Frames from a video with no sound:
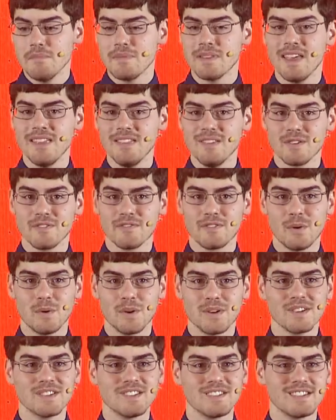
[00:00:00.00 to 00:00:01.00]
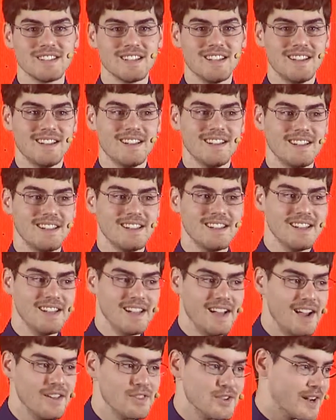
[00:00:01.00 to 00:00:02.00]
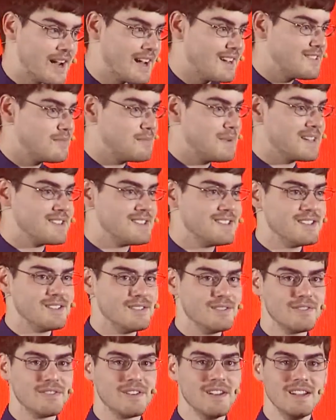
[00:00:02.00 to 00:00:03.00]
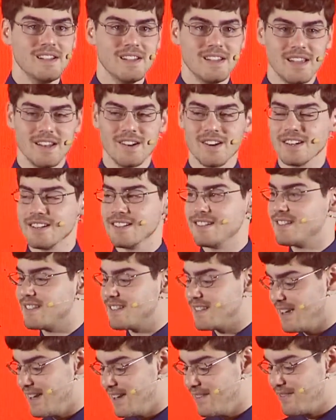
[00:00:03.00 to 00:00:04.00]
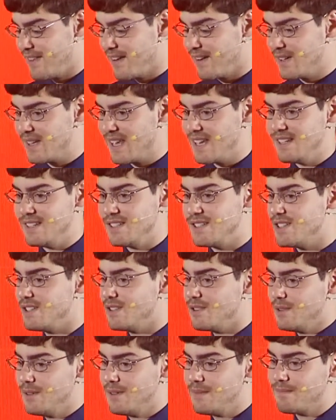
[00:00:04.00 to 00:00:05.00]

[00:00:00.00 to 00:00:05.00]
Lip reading: then there are, of course, other aspects of an artist's life that I'll get into.